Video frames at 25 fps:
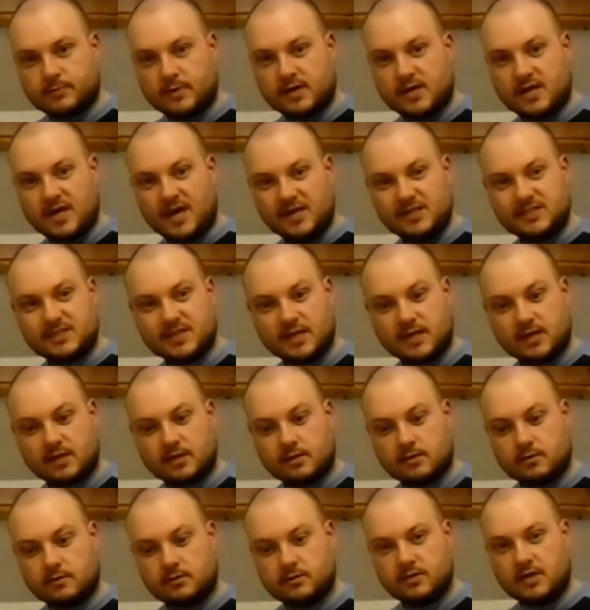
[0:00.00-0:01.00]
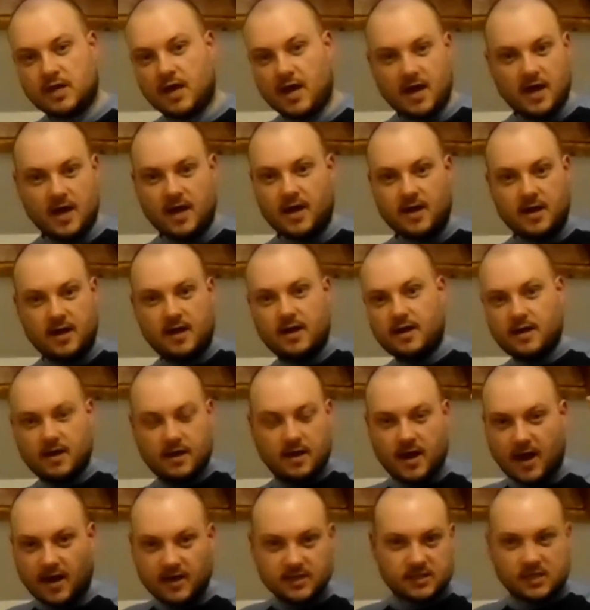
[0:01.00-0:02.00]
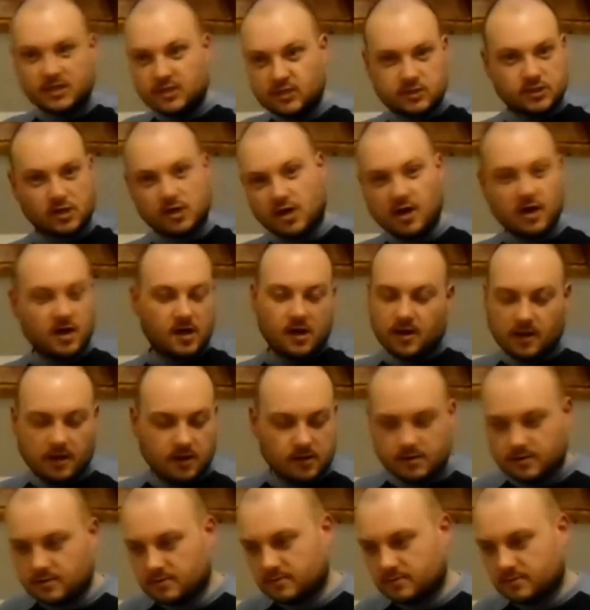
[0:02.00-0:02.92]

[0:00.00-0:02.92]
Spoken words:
to make the icing. Yay! Icing sugar.